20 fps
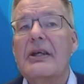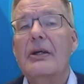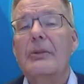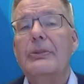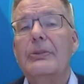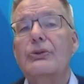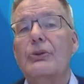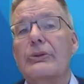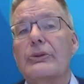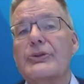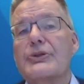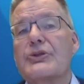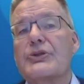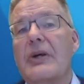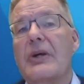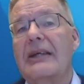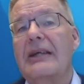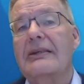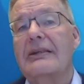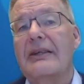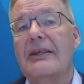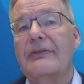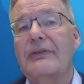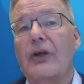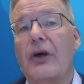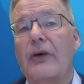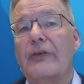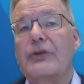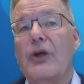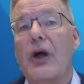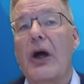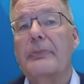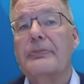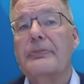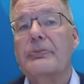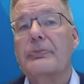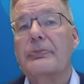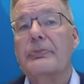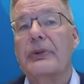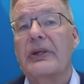but also at the level of the
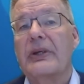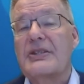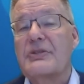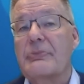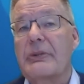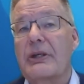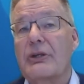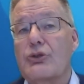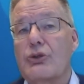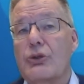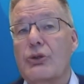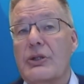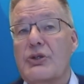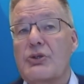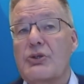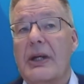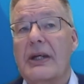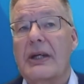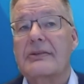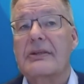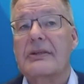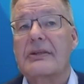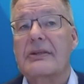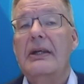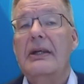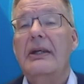upper respiratory tract.